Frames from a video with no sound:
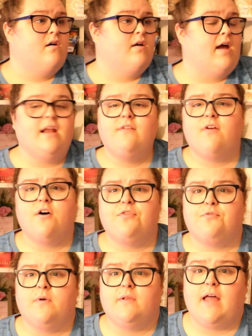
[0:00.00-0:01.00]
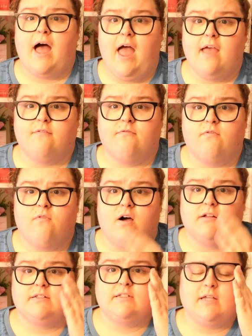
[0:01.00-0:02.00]
kind of all through live
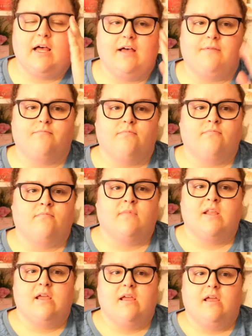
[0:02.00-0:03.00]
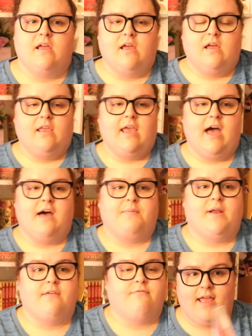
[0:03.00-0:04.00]
once. Yeah,
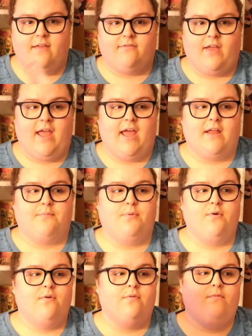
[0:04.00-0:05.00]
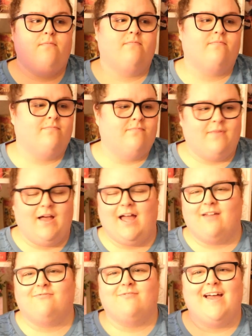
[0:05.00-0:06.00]
but I thought, and boom,
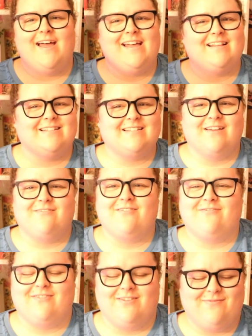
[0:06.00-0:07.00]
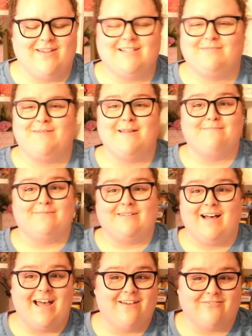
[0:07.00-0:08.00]
I've met some of the best people
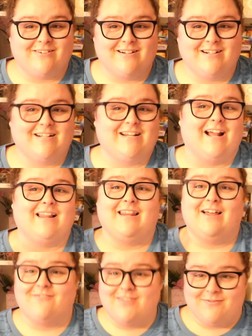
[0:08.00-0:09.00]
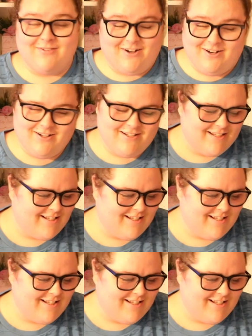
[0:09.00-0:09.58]
ever, and I love them all.